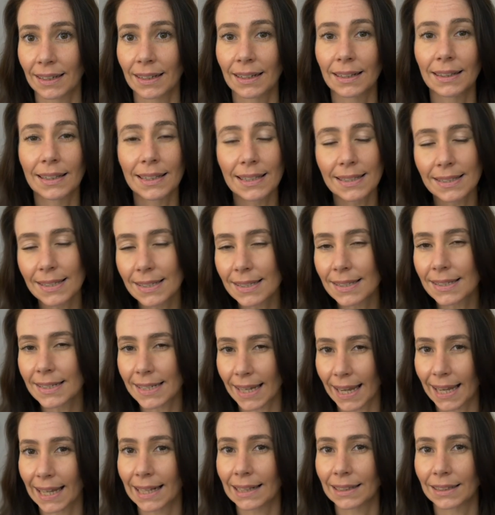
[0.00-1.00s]
This is
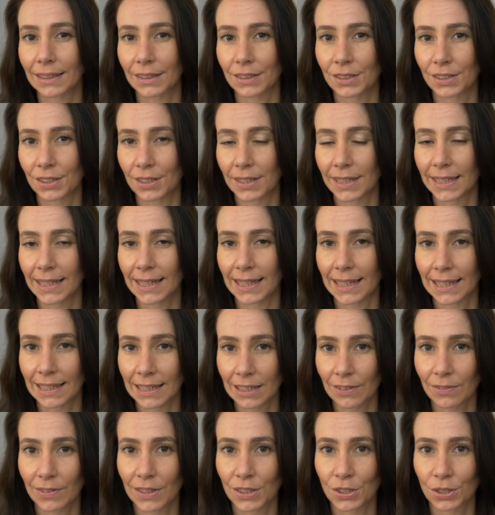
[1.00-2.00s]
tailored to the
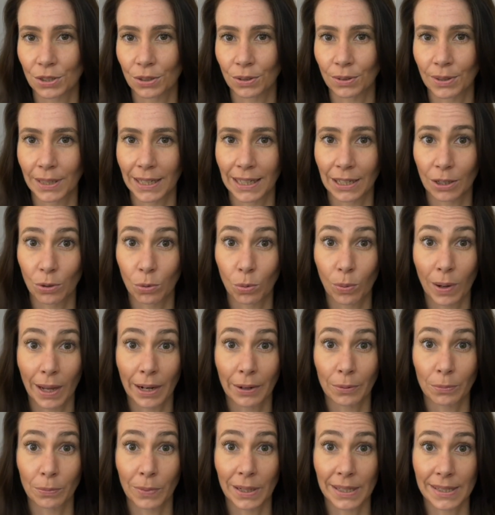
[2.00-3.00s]
individual in a
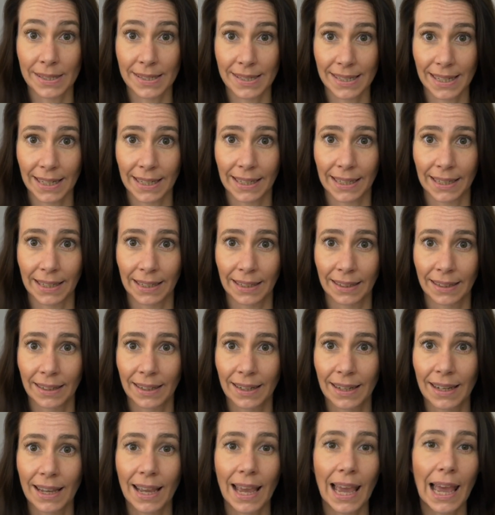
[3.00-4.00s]
one-on-one setting
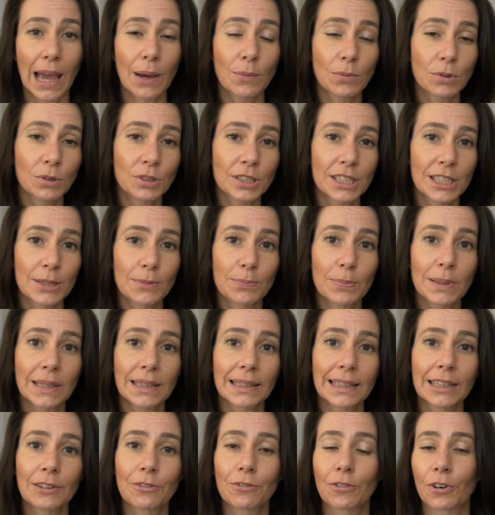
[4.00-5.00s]
and will
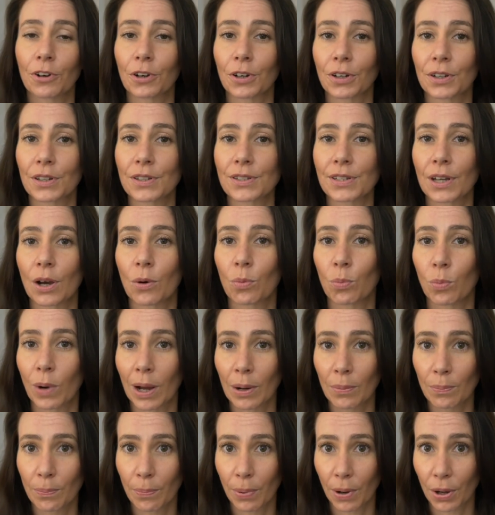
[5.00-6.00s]
typically focus on
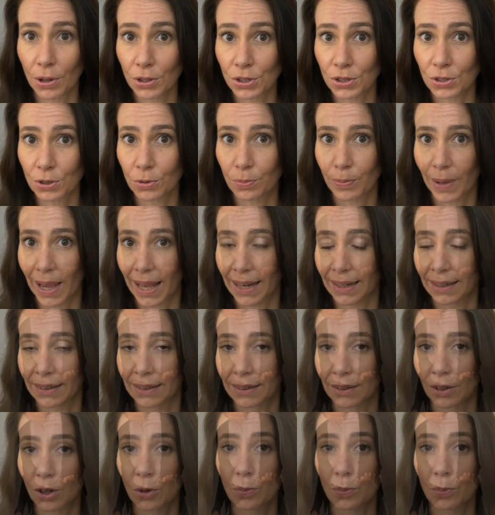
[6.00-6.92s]
one postural pattern or